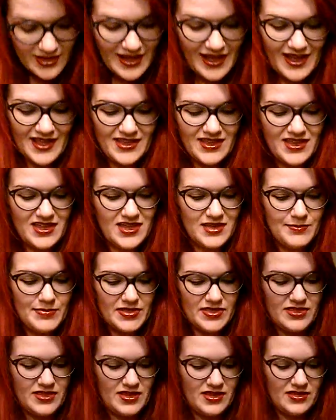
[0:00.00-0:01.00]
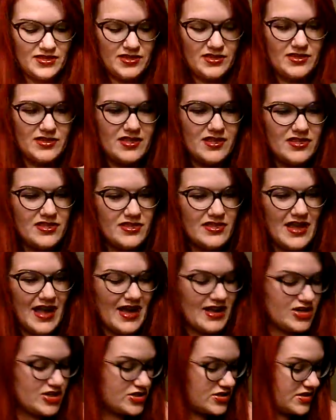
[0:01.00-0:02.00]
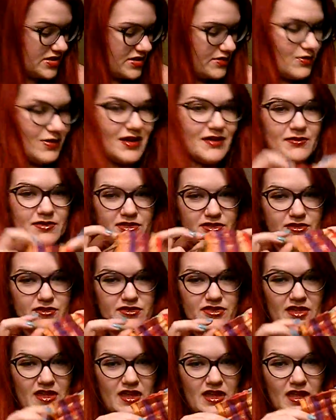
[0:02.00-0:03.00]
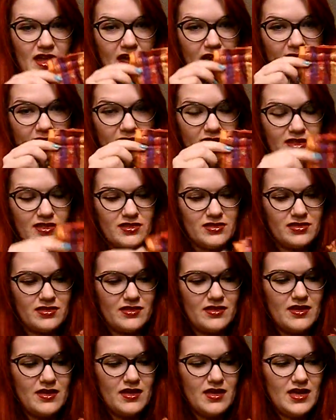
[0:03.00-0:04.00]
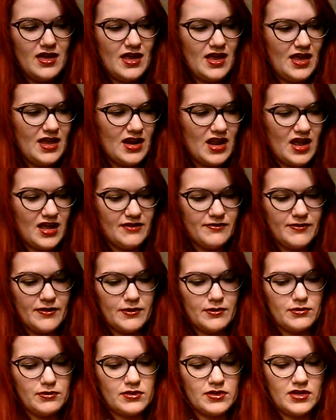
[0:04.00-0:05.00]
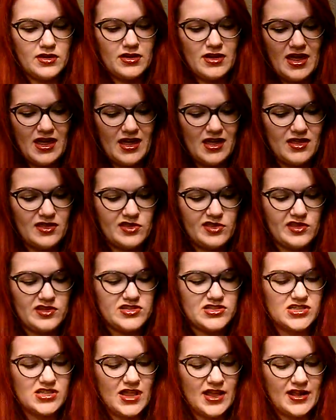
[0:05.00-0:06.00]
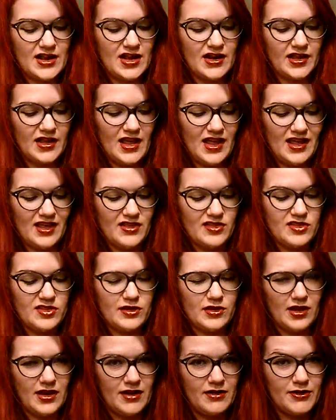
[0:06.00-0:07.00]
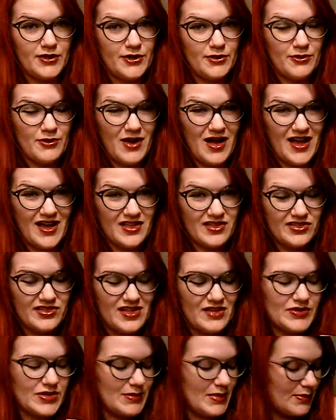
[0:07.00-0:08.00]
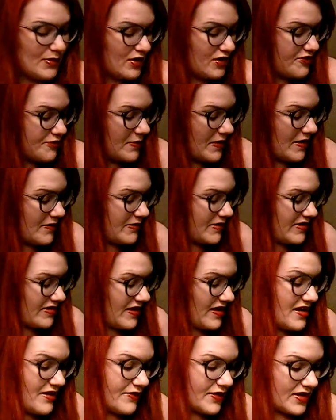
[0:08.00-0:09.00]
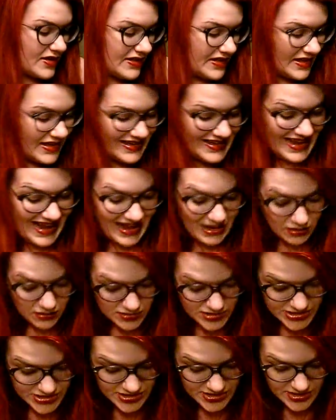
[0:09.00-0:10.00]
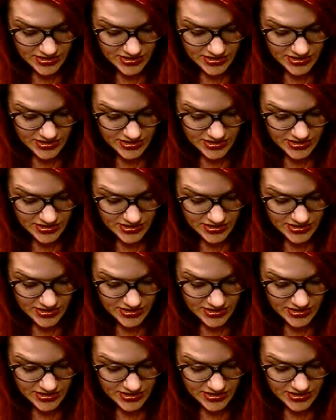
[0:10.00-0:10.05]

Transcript: I keep this. This is actually what I was using as an iPhone case until I got a case, and I don't know why I still have it on my purse, probably because I never clean it out.